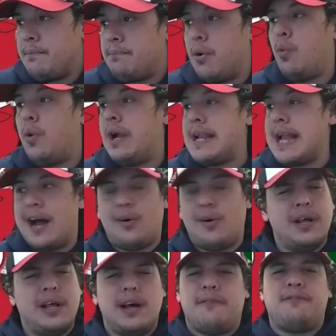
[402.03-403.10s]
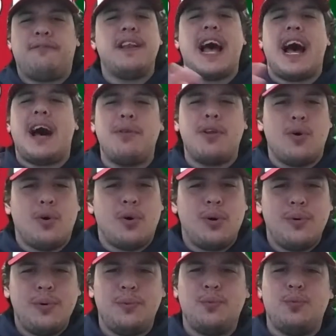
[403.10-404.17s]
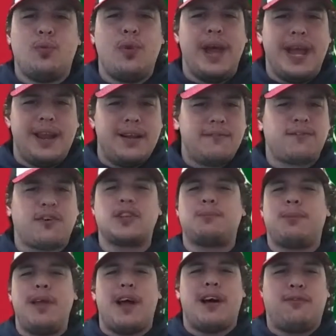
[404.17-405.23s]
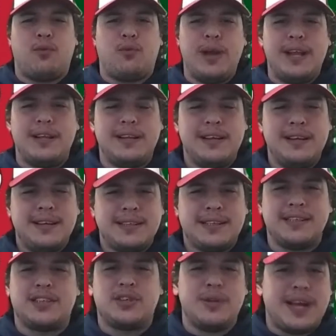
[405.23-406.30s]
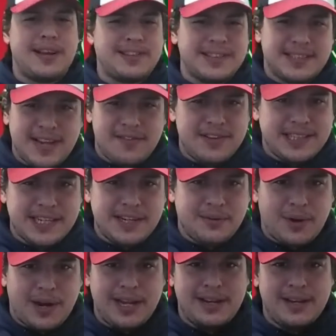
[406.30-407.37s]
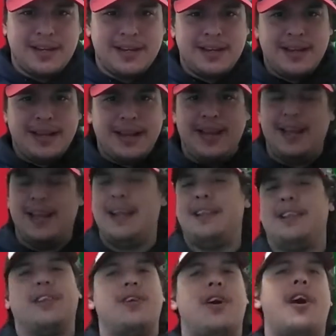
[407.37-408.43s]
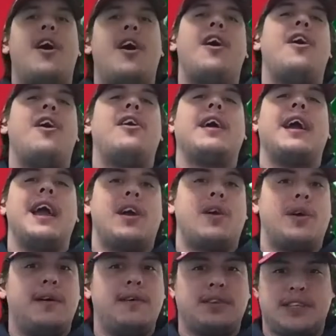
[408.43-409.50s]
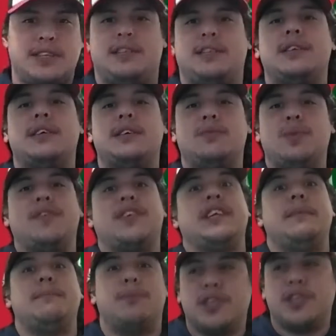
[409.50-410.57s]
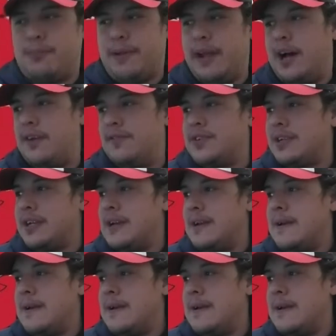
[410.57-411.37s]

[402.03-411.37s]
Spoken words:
But what now? A phenomenal win. First playoff win since 2017, right? In the long arrows we've seen Bulls playoffs.